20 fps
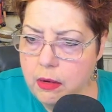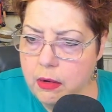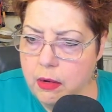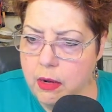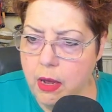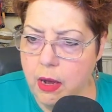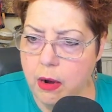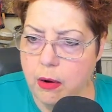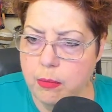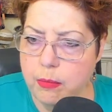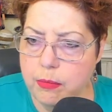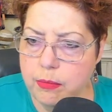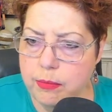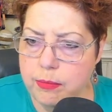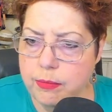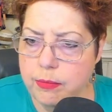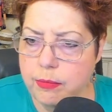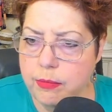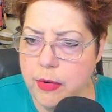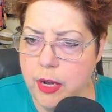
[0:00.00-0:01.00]
Nope,
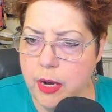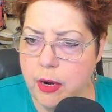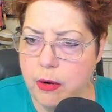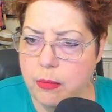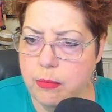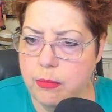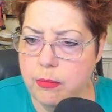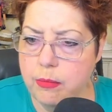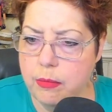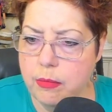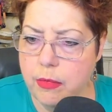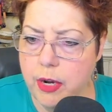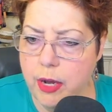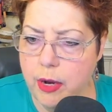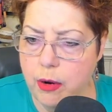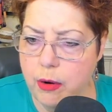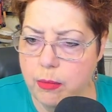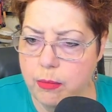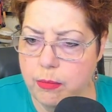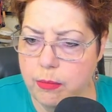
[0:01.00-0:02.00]
nope,
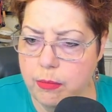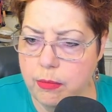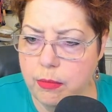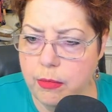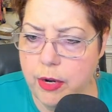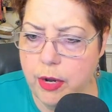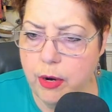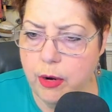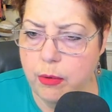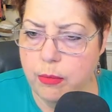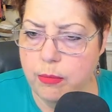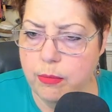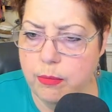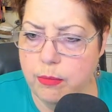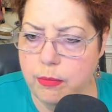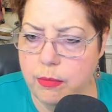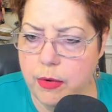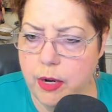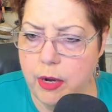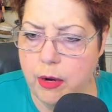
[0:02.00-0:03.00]
nope, nope,
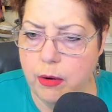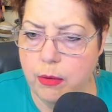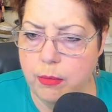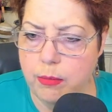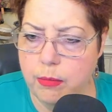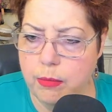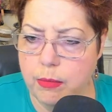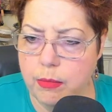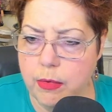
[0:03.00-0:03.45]
nope.